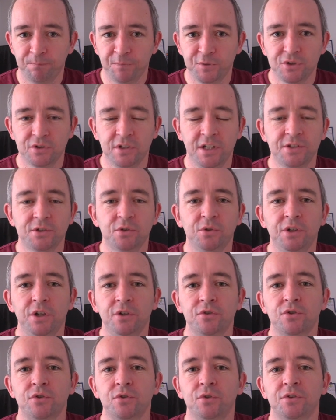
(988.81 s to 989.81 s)
So let's go
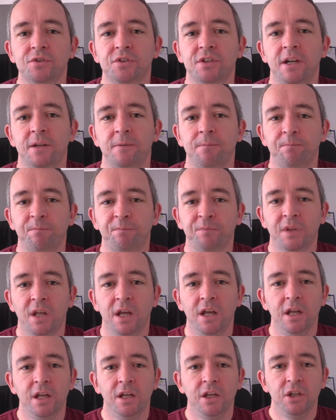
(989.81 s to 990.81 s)
down through those again.
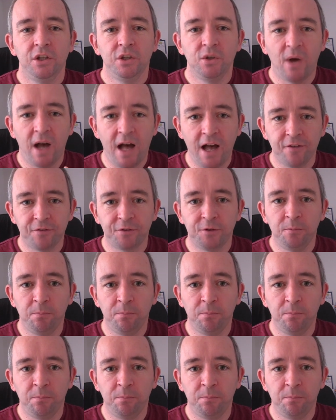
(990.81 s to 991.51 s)
You have to